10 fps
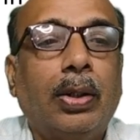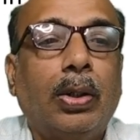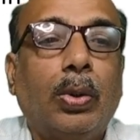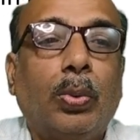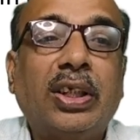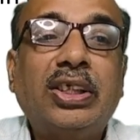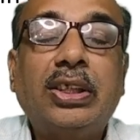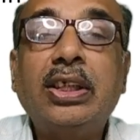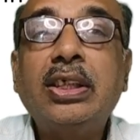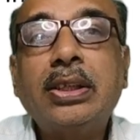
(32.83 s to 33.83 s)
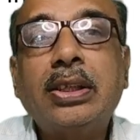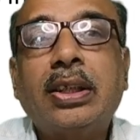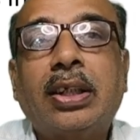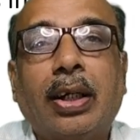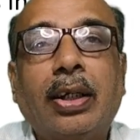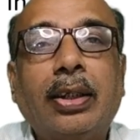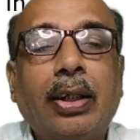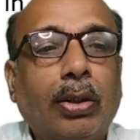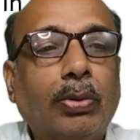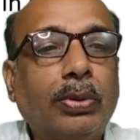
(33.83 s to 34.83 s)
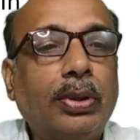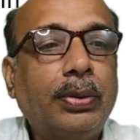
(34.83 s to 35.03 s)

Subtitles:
First is current account.